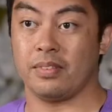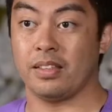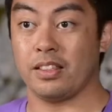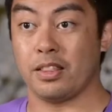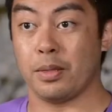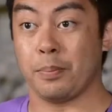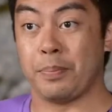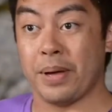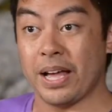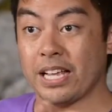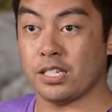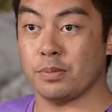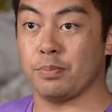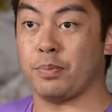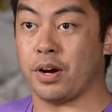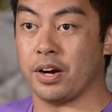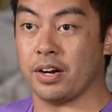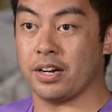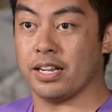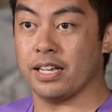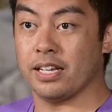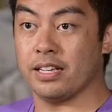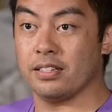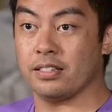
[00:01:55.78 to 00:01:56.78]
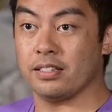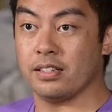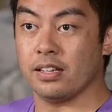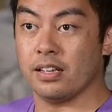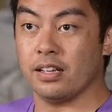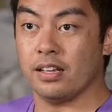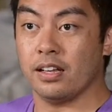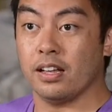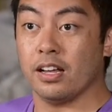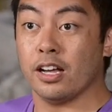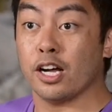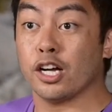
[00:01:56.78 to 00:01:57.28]
The best part is,
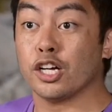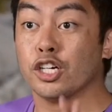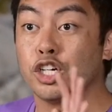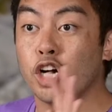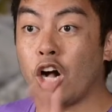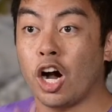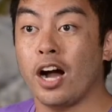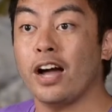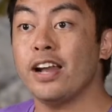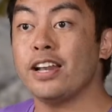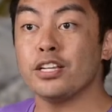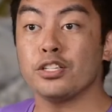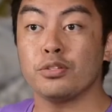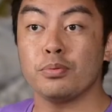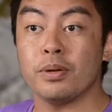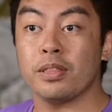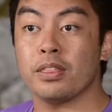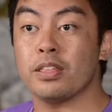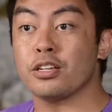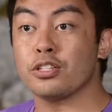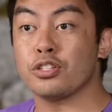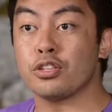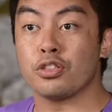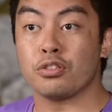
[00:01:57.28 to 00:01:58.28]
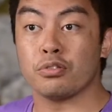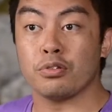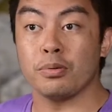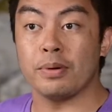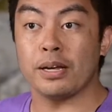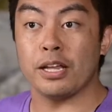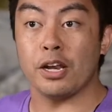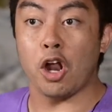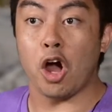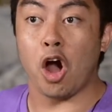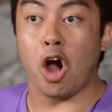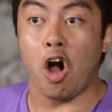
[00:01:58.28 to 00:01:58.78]
God is with us through
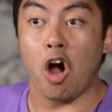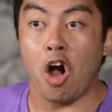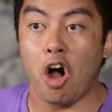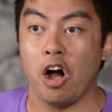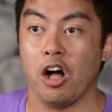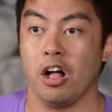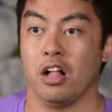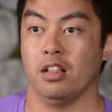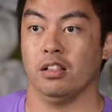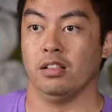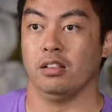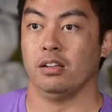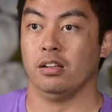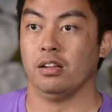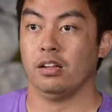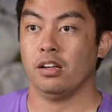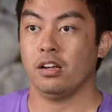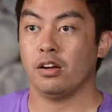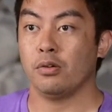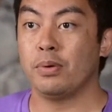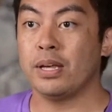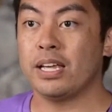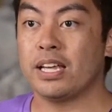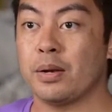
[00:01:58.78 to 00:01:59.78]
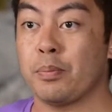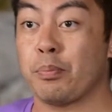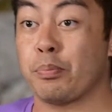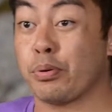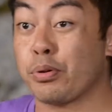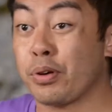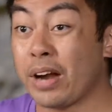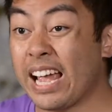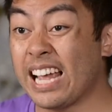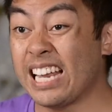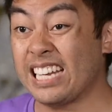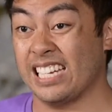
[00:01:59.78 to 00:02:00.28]
it all. We can
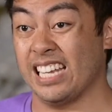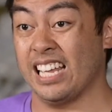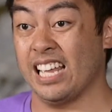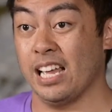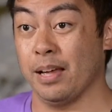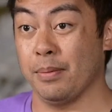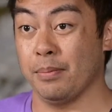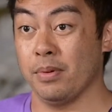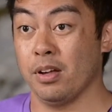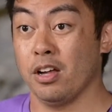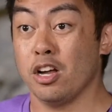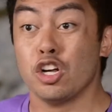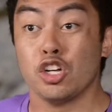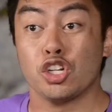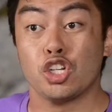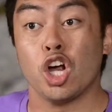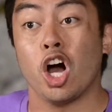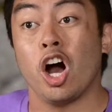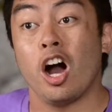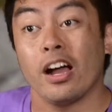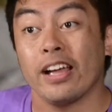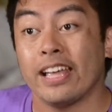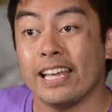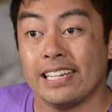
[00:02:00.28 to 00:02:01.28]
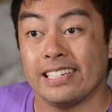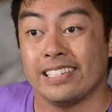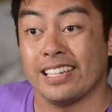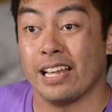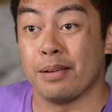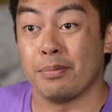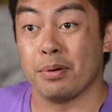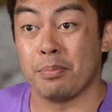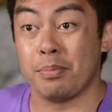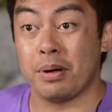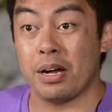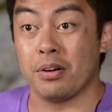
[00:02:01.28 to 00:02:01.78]
pray to him, talking to
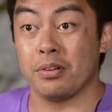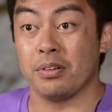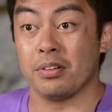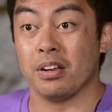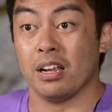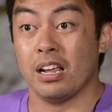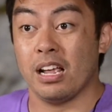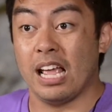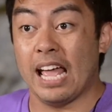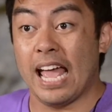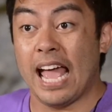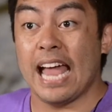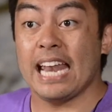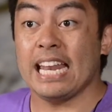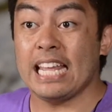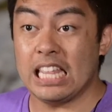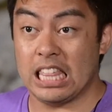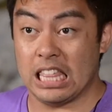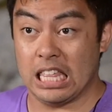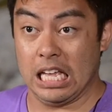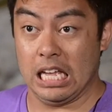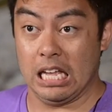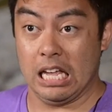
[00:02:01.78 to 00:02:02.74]
him about anything,